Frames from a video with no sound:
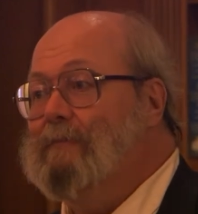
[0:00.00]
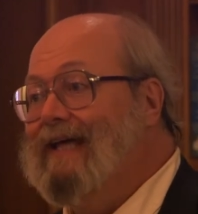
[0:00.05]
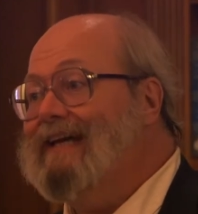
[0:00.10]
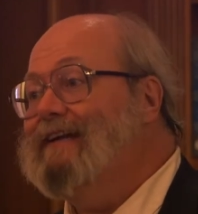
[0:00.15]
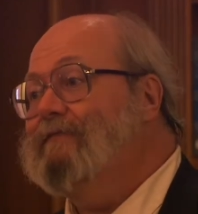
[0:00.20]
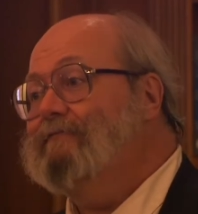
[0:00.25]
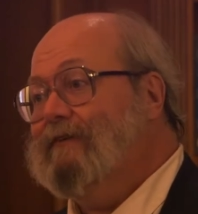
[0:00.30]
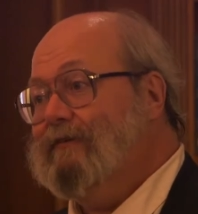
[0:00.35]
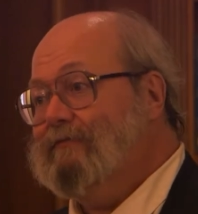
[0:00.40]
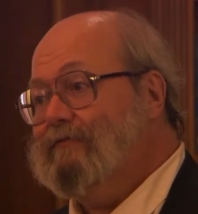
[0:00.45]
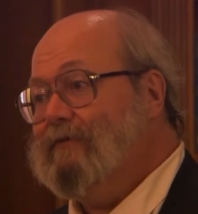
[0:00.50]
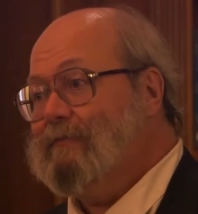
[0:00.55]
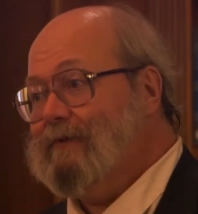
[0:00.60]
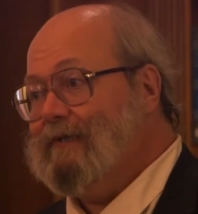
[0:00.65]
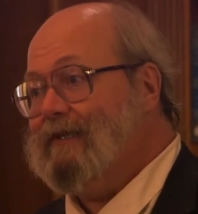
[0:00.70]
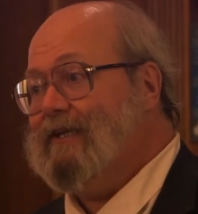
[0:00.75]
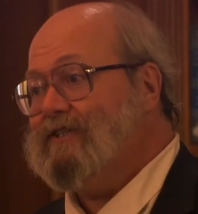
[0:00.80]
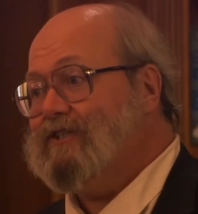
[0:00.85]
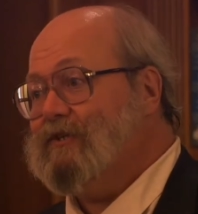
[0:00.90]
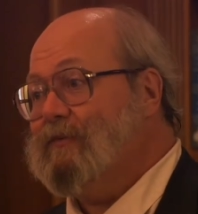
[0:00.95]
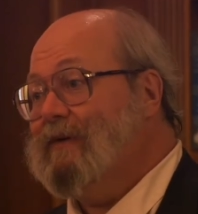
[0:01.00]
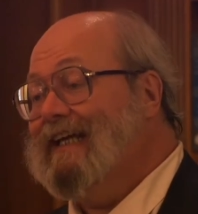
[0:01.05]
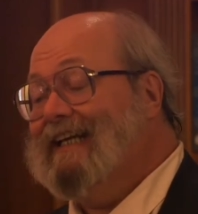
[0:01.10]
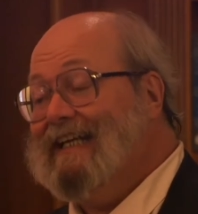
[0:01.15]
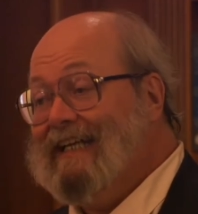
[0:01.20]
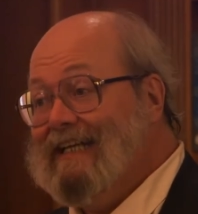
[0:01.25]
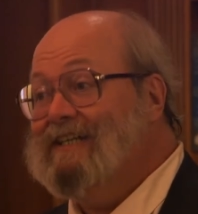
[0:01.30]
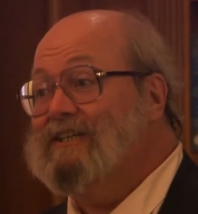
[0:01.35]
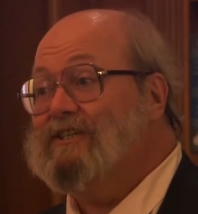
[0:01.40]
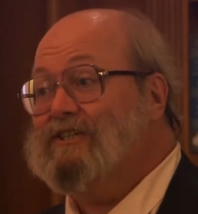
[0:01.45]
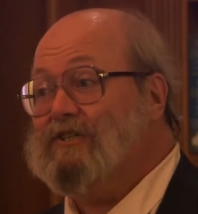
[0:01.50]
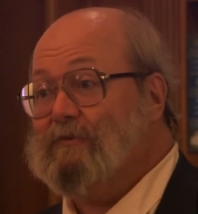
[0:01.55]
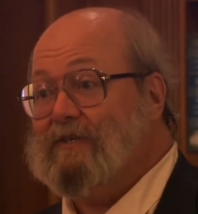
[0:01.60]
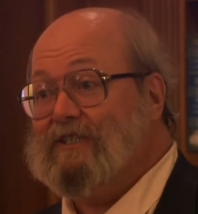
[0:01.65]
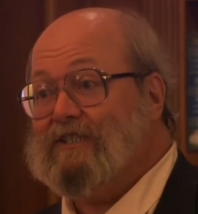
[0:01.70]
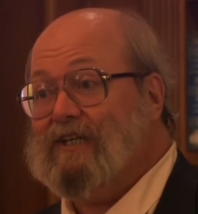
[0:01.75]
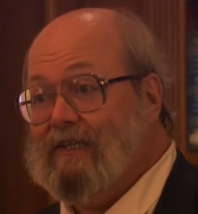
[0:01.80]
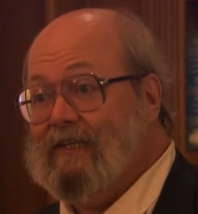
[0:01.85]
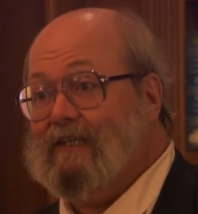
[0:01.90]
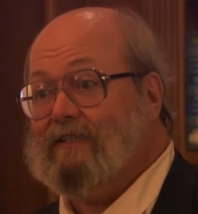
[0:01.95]
benefit from clustering, and
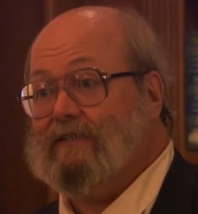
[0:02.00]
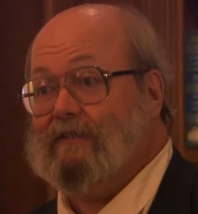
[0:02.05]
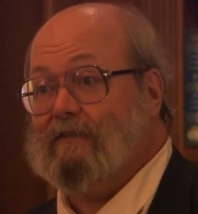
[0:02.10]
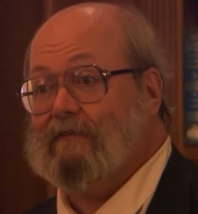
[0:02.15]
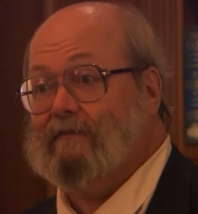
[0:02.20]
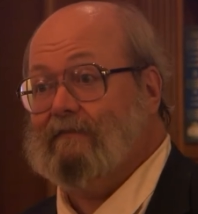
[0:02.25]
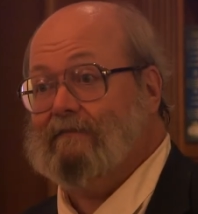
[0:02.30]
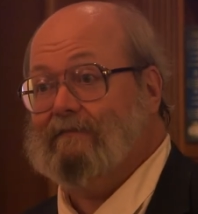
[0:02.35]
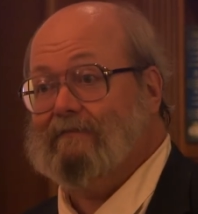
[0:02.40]
industries cluster.